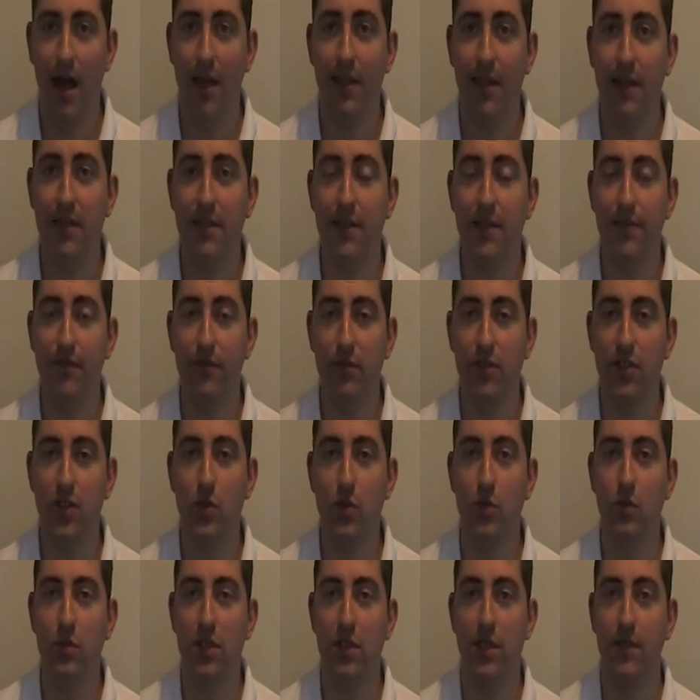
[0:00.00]
And there are different
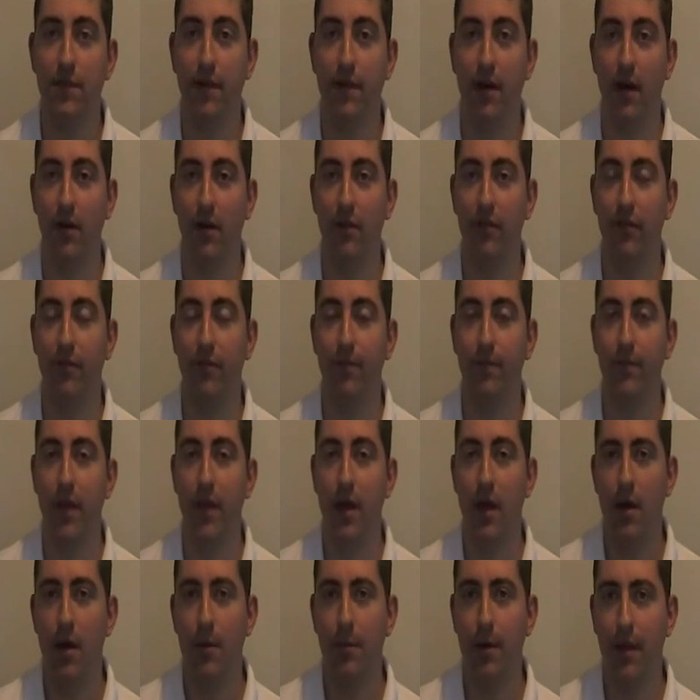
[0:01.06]
sorts of huff,
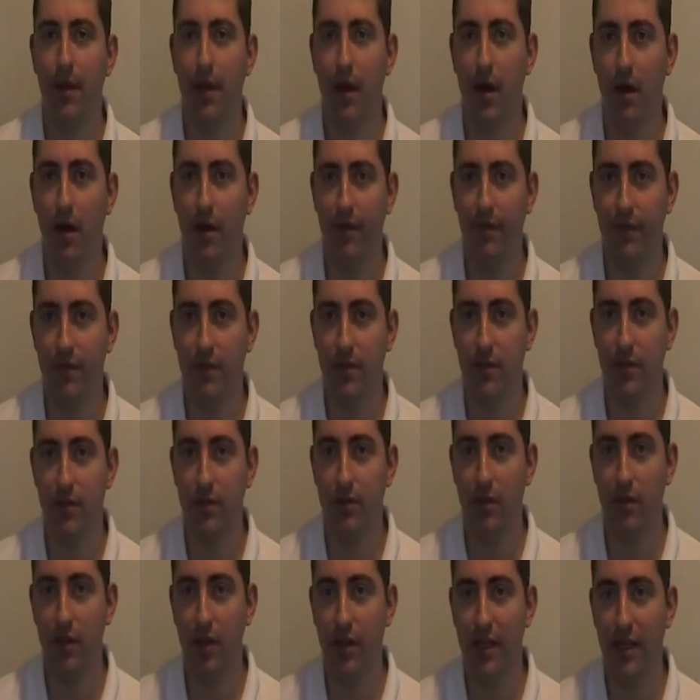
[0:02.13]
but the huff
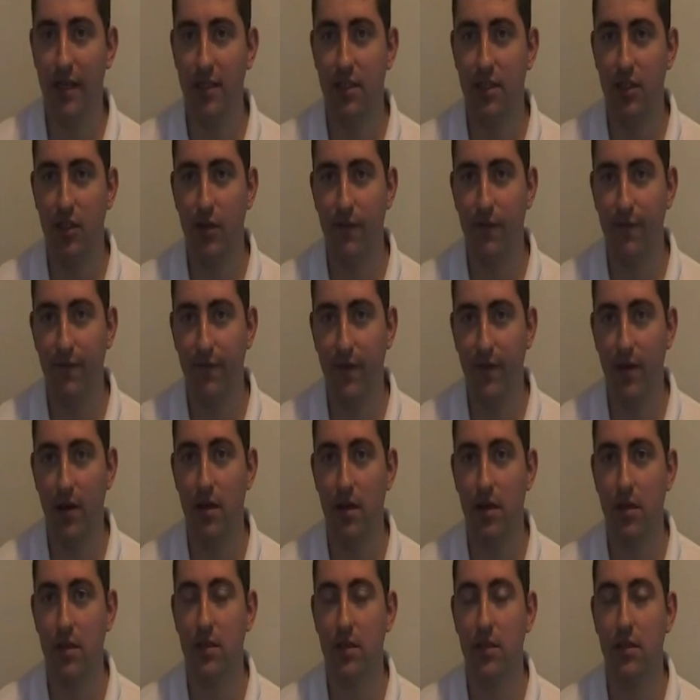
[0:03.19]
you need to do
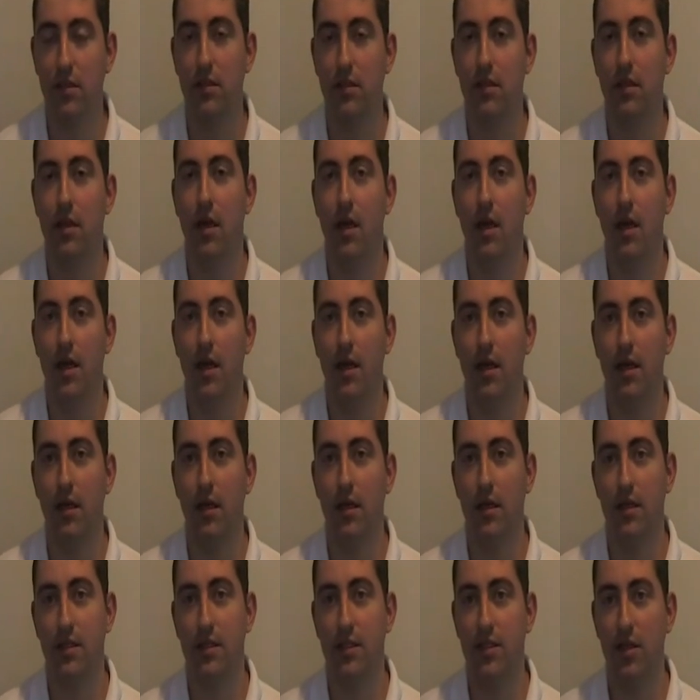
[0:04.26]
first
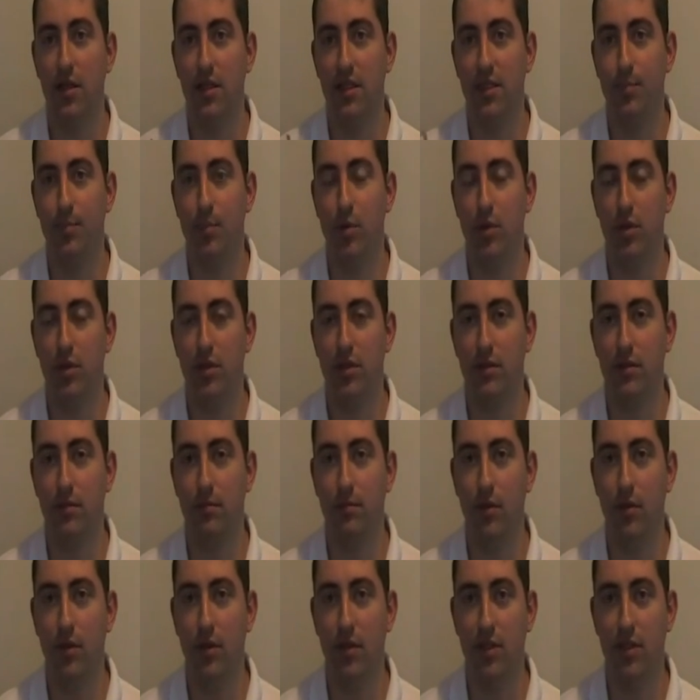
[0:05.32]
is designed to
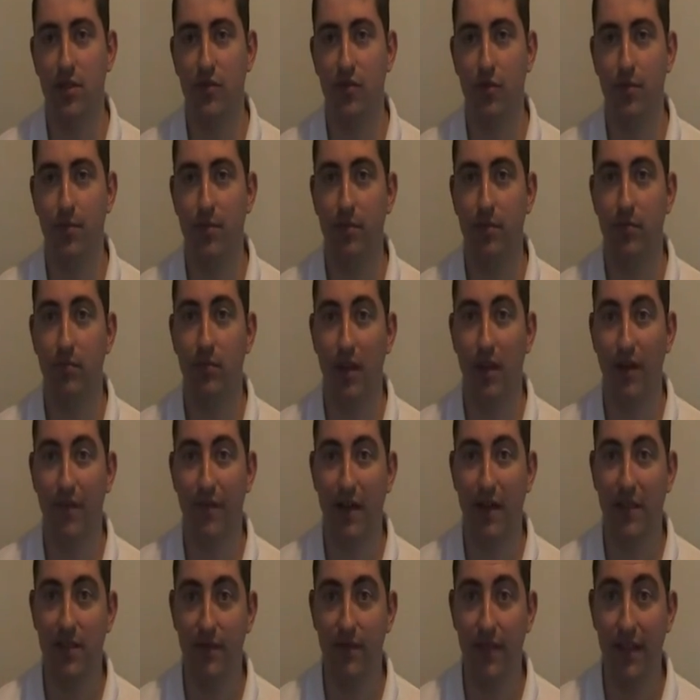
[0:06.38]
push mucus from
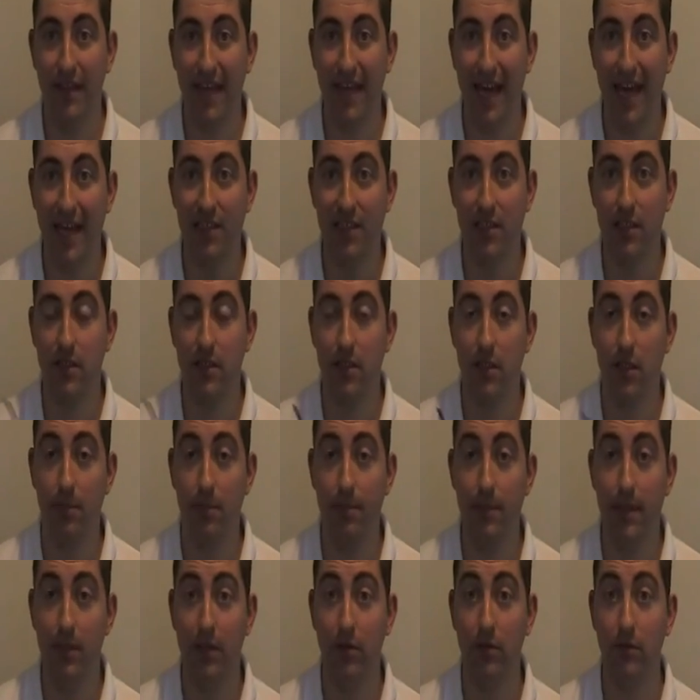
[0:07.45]
effectively the edges to
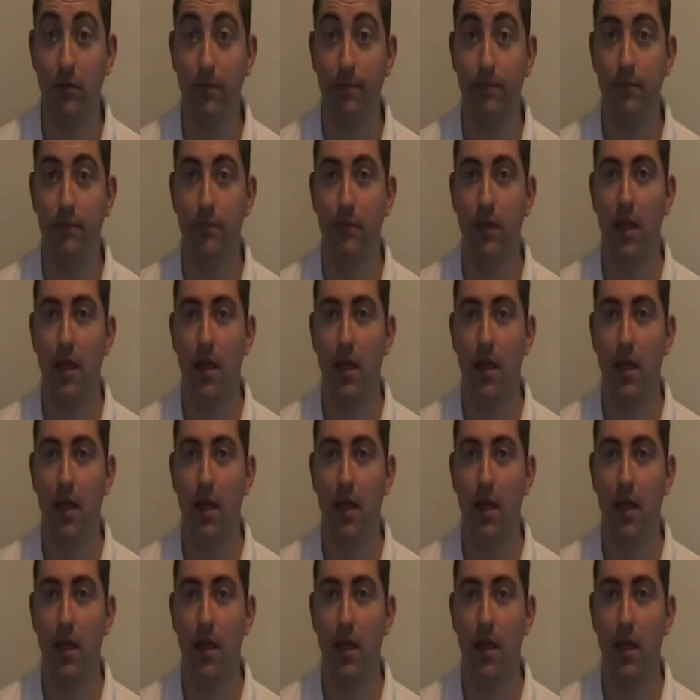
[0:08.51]
the middle.